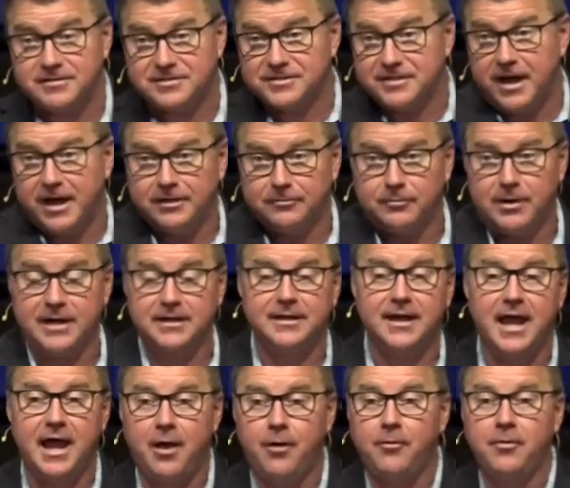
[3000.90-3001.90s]
the sign right
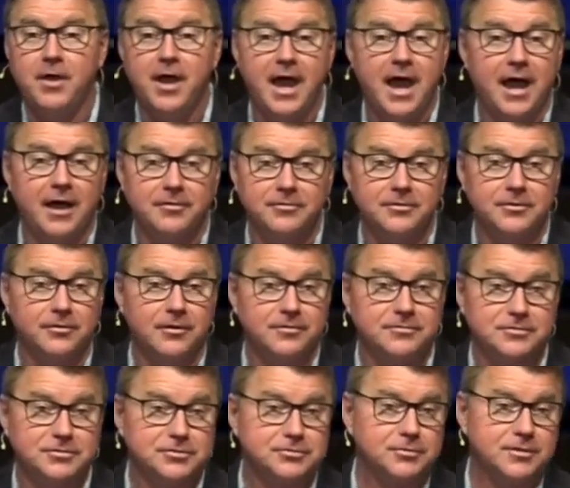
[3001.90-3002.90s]
now out there on
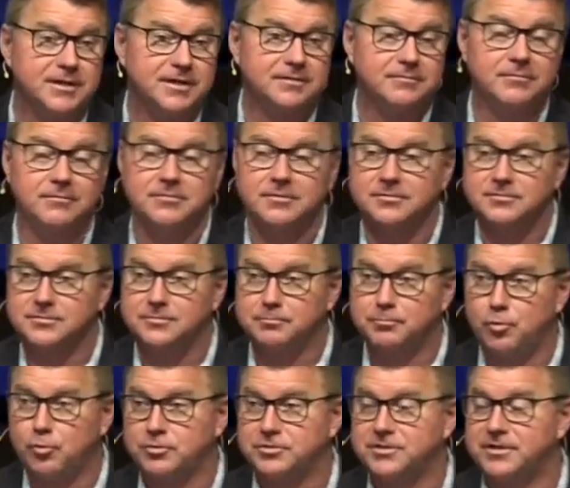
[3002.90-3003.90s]
the street, there's a
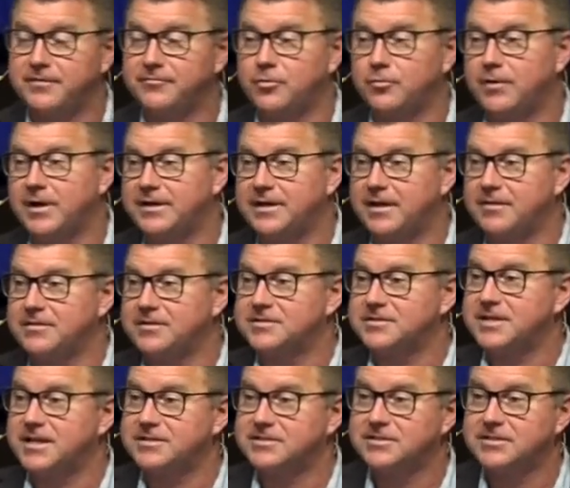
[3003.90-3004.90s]
portion of it right now that
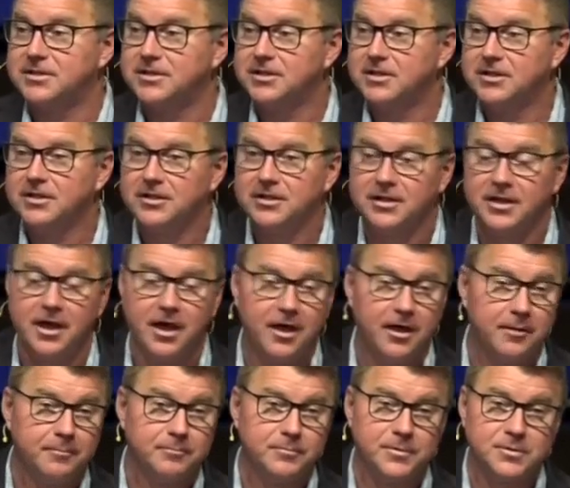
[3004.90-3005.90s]
says,
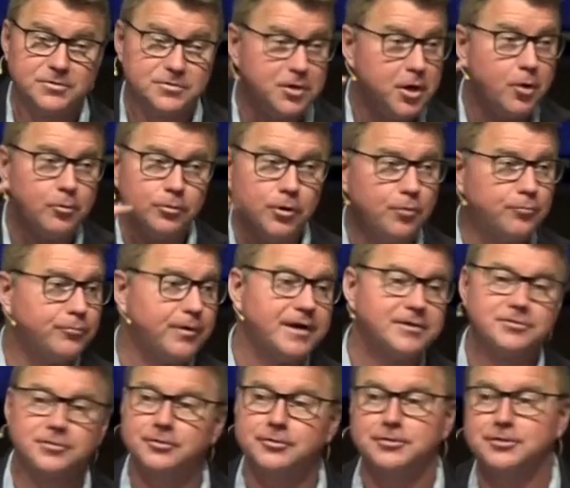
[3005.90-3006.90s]
um, There's no Lone
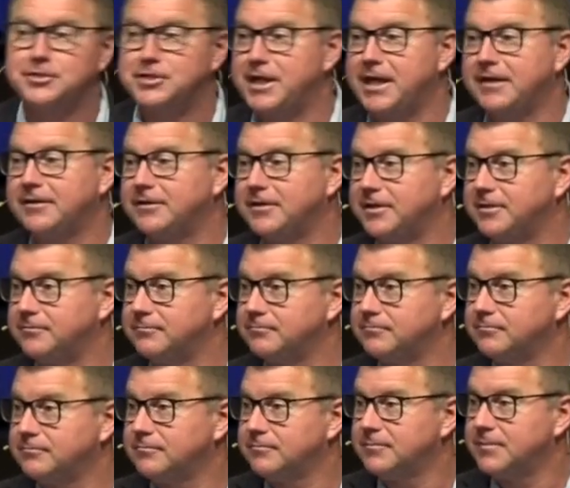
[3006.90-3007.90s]
Ranger Christianity.
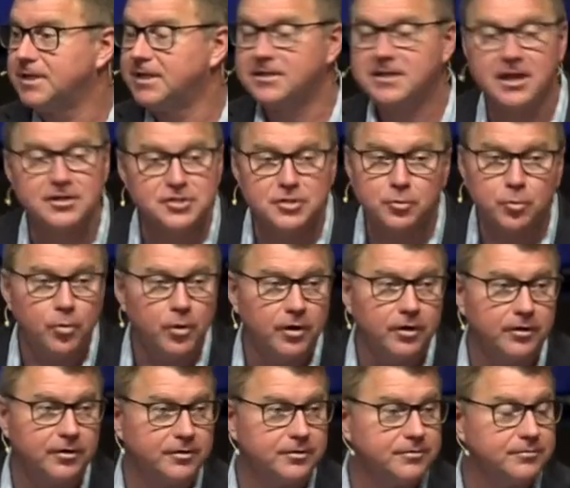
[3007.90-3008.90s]
It doesn't
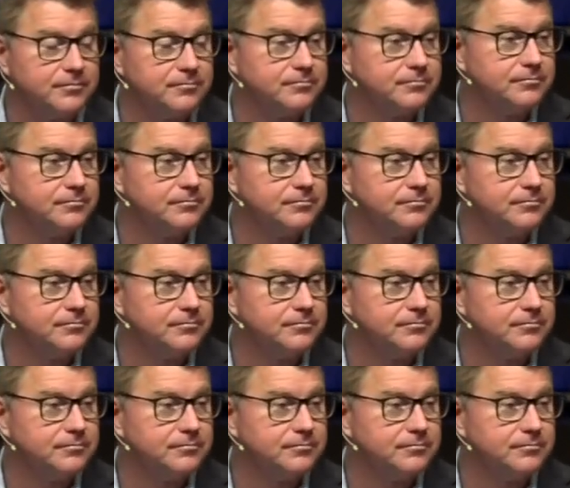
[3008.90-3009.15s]
work.